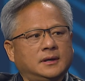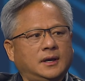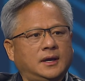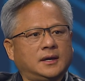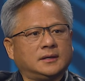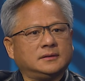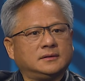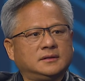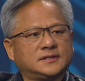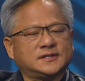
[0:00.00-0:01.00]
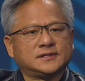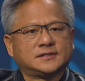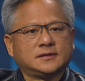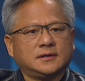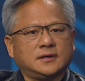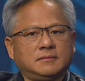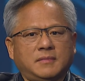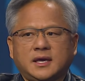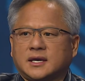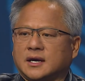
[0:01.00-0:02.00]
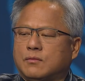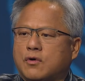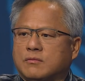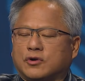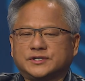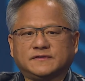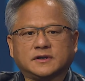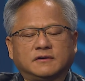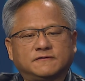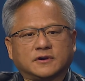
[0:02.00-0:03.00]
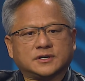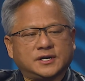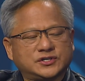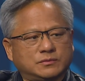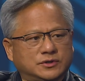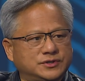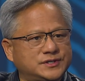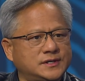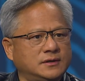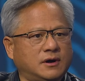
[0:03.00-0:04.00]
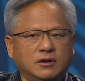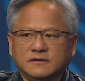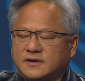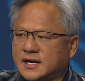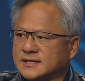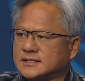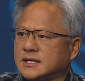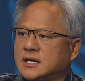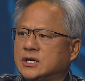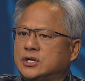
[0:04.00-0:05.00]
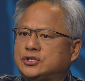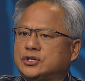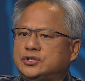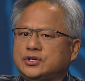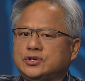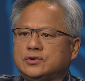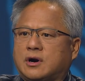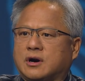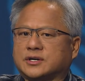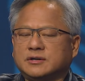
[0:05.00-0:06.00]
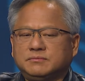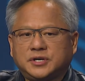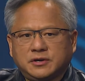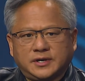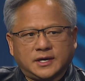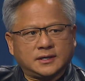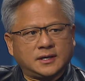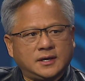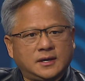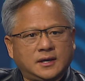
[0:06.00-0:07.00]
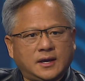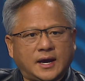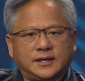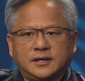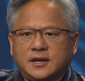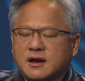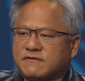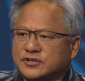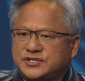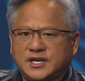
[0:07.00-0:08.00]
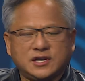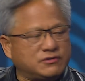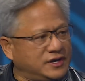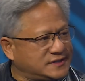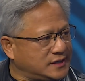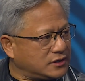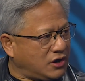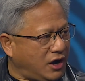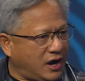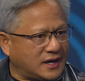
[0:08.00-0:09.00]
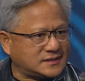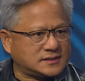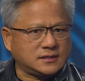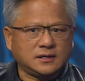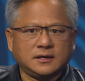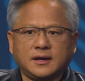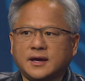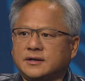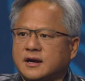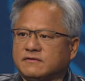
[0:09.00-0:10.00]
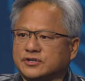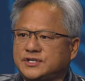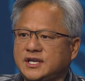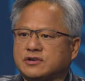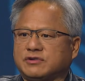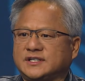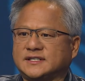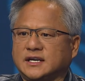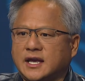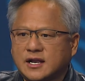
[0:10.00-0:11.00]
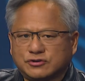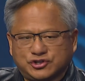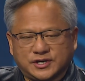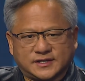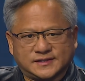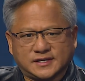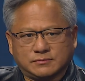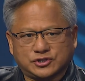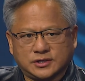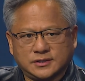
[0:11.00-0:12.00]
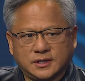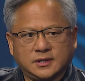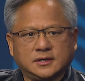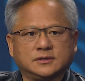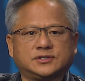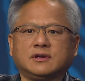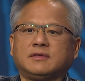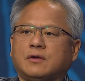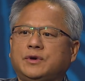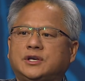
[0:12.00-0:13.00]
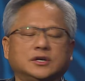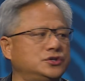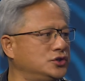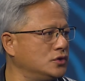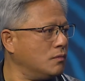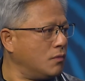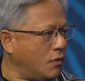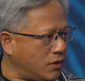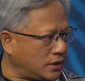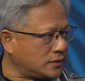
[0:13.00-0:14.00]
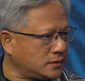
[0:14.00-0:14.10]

And this is making it more and more difficult for customers, all of us, to do our computing at an ever decreasing cost and ever decreasing energy consumption so that we can do more.